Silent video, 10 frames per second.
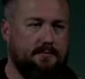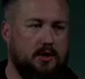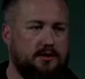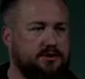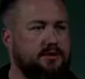
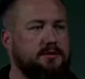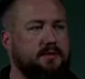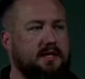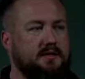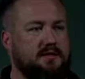all church
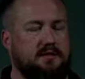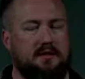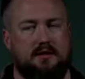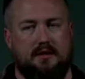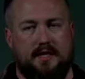plants
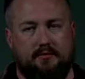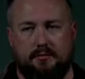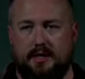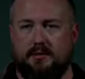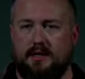that we've
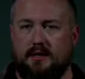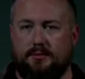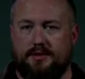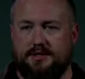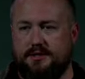been able to
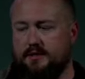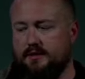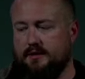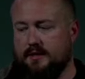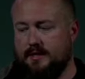help this year